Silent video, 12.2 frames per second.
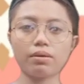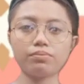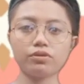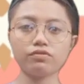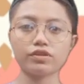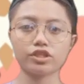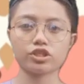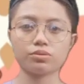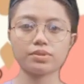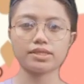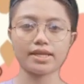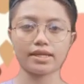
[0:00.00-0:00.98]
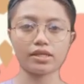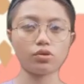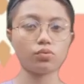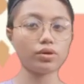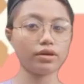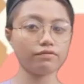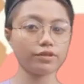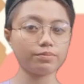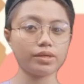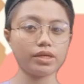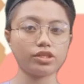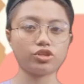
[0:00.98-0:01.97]
The above provision must not,
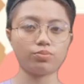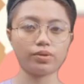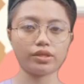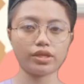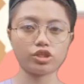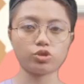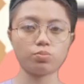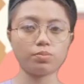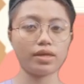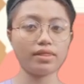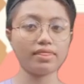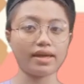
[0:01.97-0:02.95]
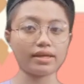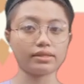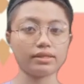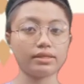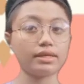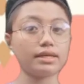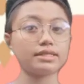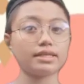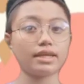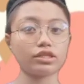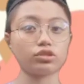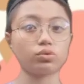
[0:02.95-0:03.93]
however, be interpreted to mean that,
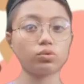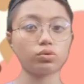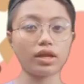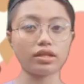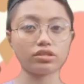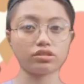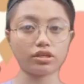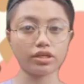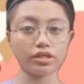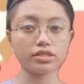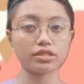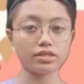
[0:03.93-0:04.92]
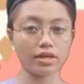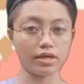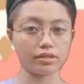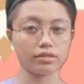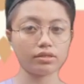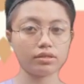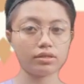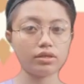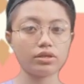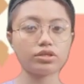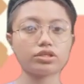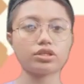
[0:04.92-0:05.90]
as in a totalitarian
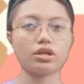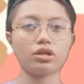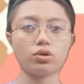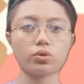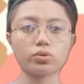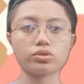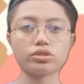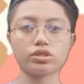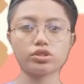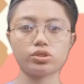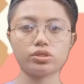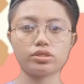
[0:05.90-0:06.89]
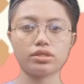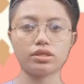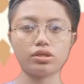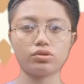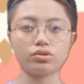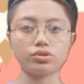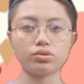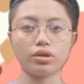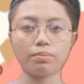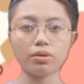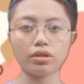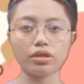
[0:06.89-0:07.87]
state, such a law constitutes an
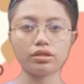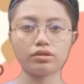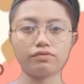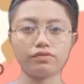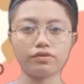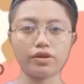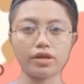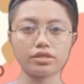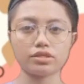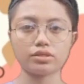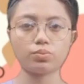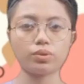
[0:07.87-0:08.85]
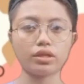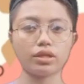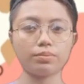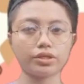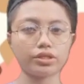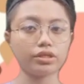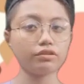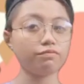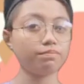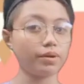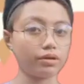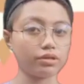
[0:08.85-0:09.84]
unreasonable interference with the
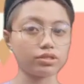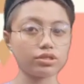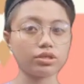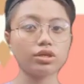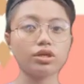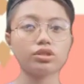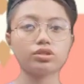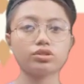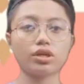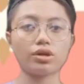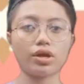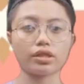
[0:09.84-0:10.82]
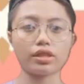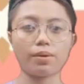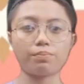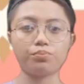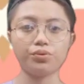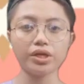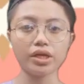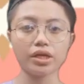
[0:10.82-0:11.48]
liberty of parents to direct the